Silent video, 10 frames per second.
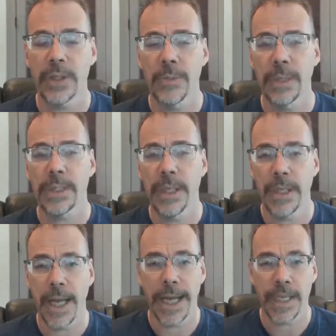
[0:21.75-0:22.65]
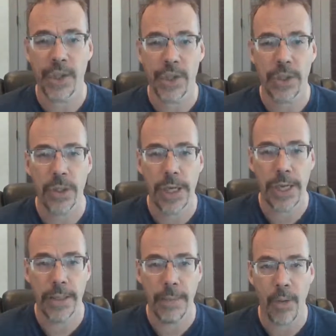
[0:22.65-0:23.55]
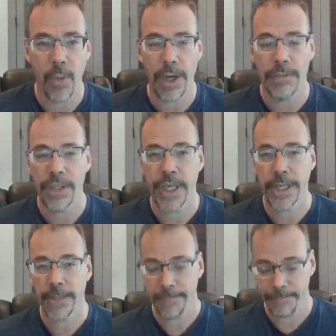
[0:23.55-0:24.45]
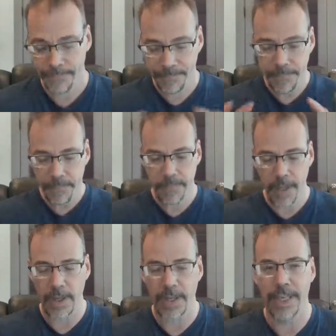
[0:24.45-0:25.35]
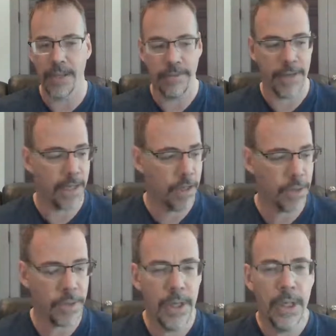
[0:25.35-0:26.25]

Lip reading: So my son Asher and my wife Jenny did the videos.